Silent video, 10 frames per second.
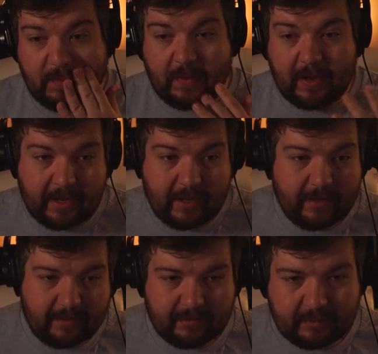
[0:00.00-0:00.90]
add a
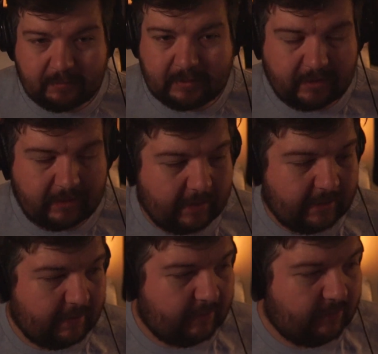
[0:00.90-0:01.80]
little bit to the end of
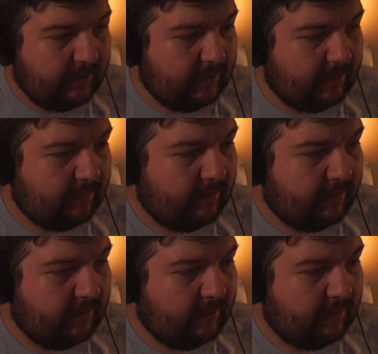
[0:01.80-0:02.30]
this video